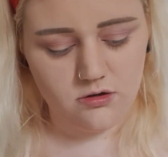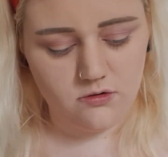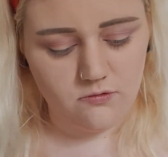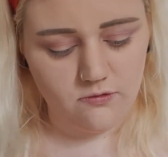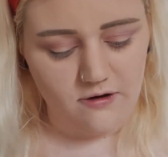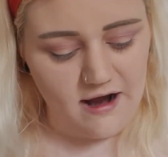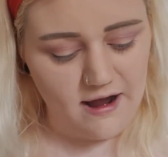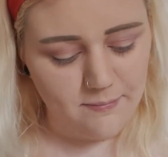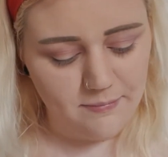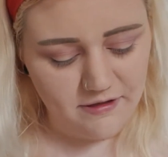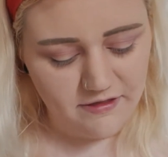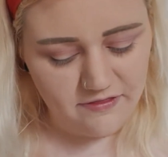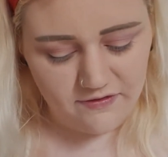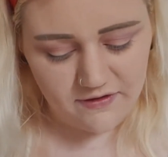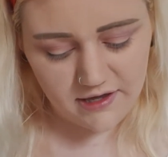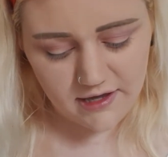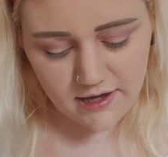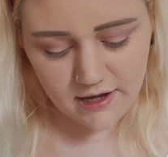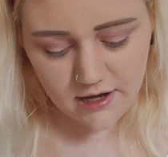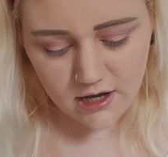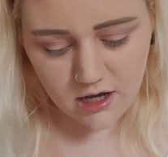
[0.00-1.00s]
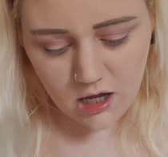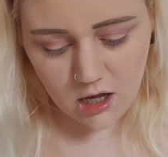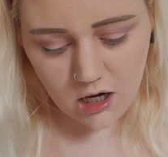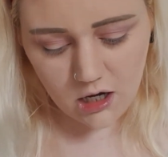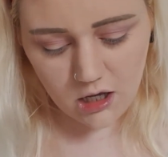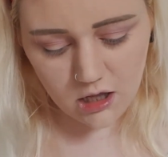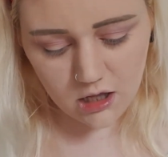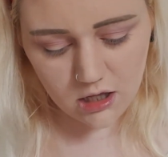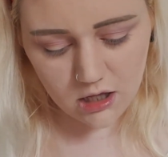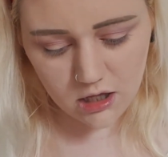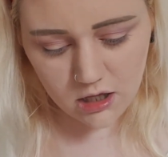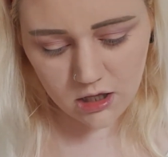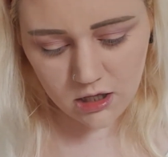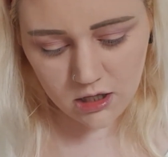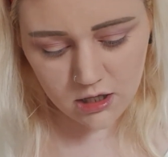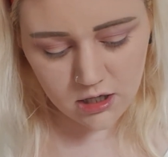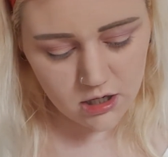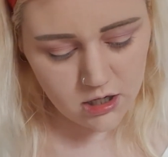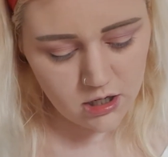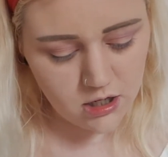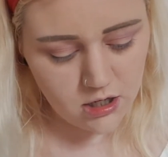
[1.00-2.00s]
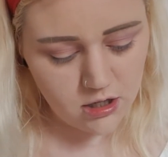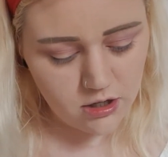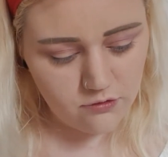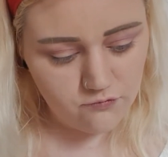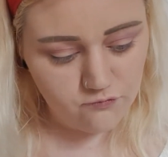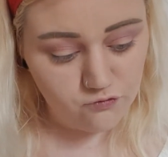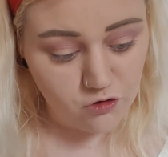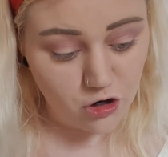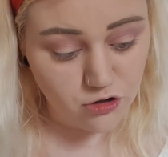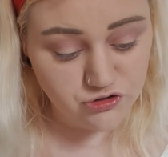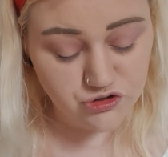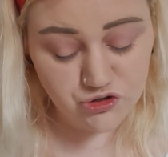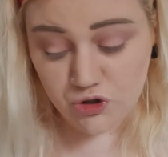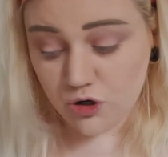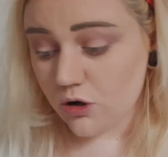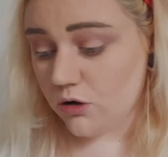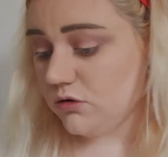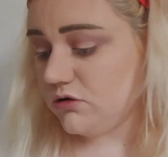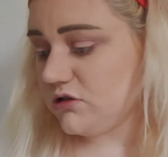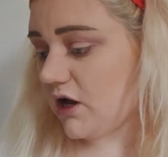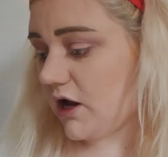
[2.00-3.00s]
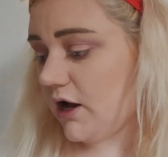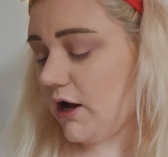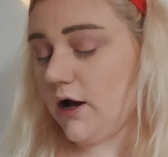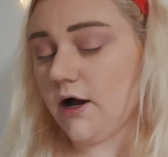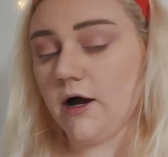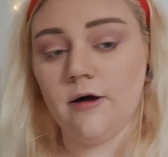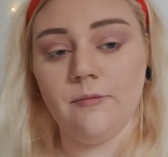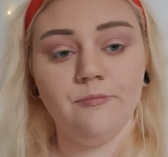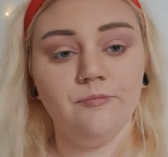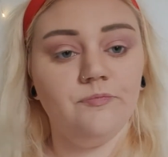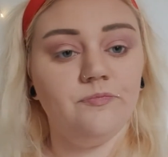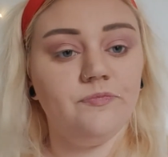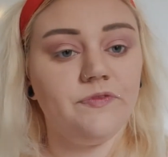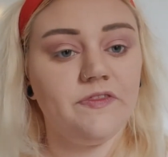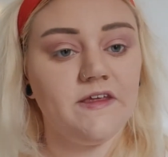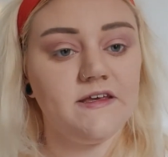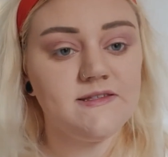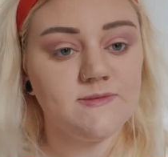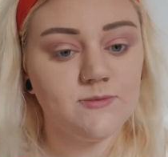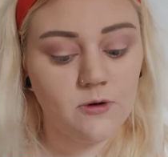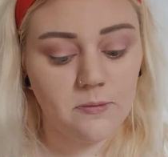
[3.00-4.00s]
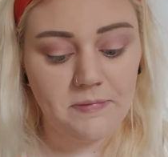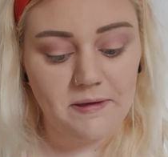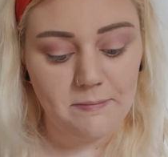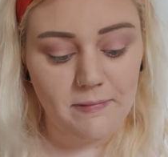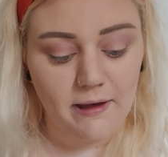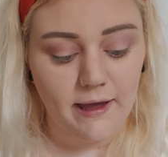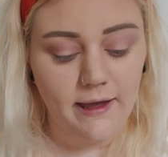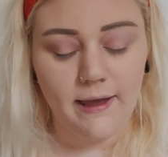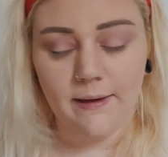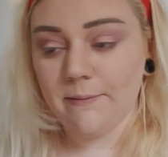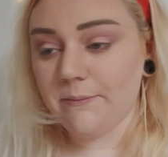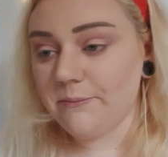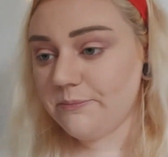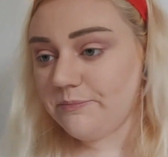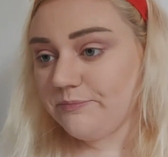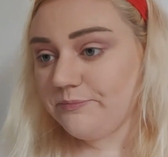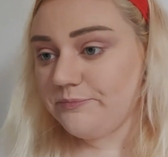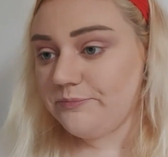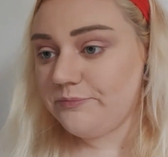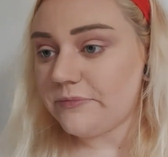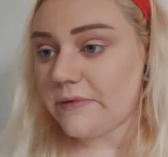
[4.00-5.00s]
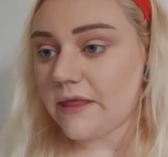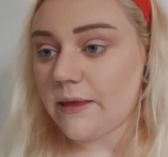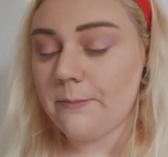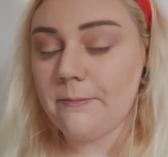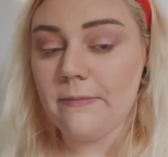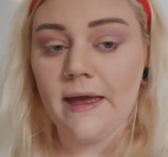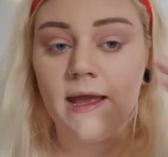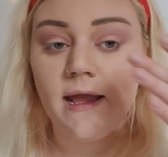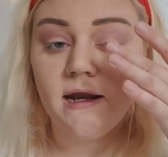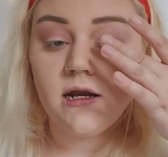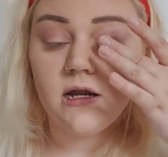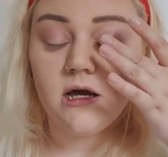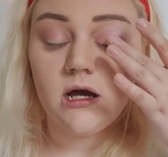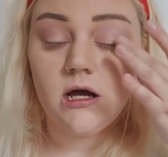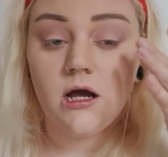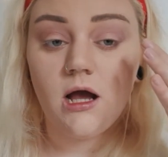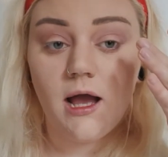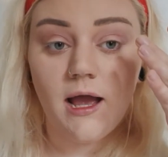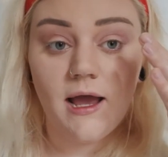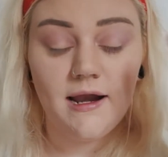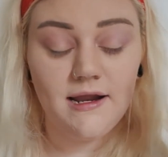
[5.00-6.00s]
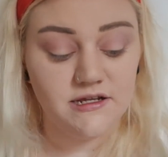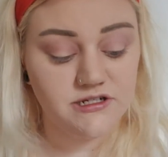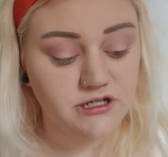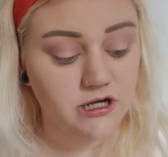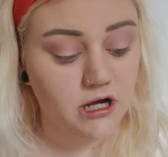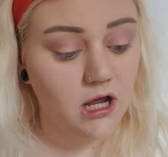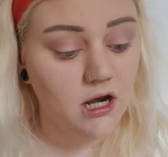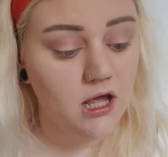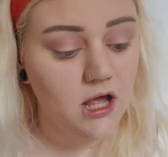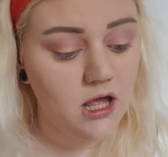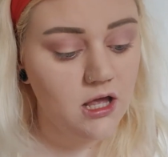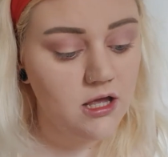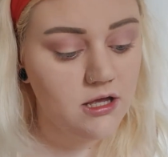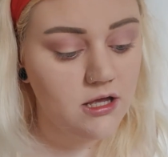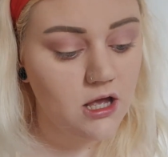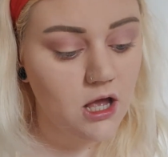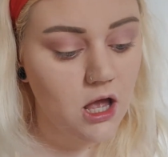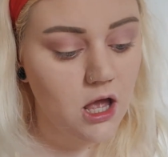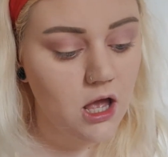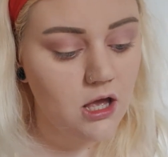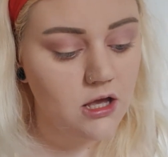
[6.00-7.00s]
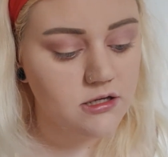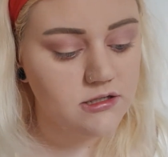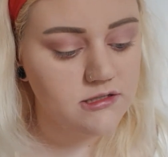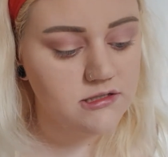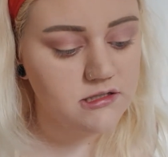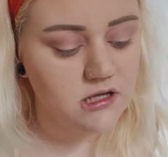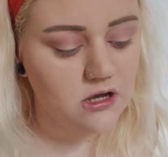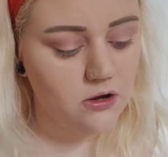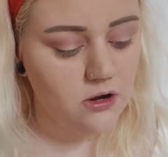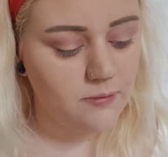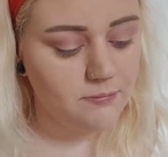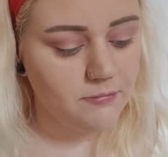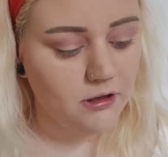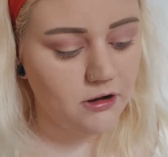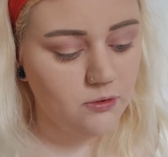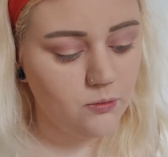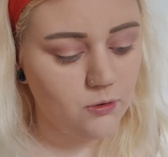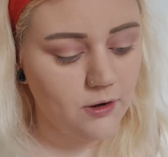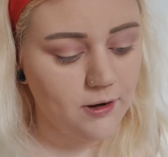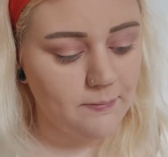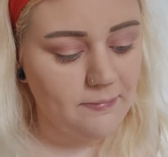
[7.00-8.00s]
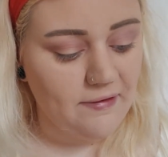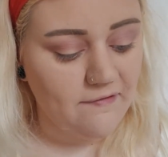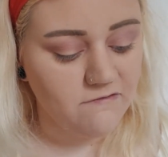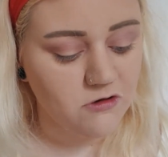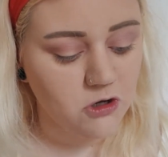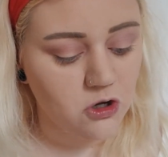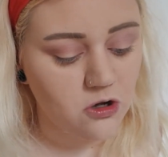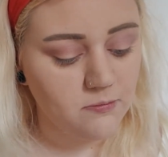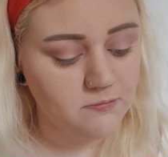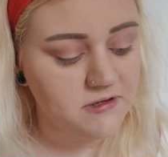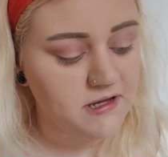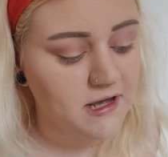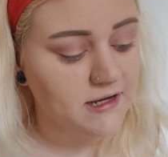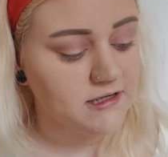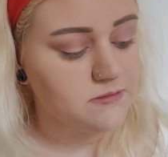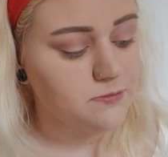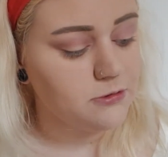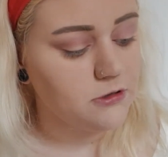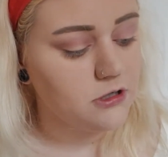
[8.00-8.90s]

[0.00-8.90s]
grab the colour Rose Gold. This will be my main eyelid colour, So I'm going to want a bit of a compact